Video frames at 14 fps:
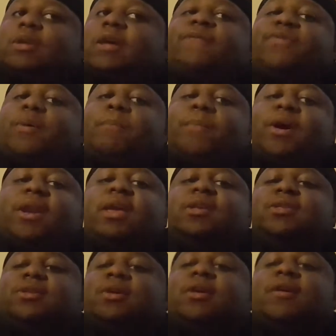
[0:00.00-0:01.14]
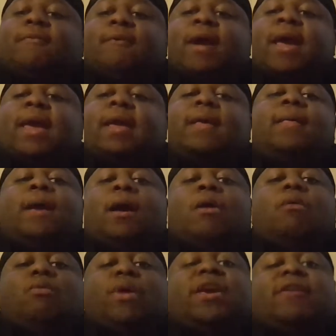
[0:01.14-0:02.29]
If the money is looking right,
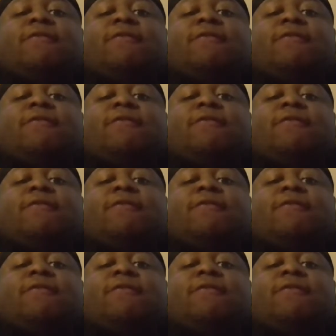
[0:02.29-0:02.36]
we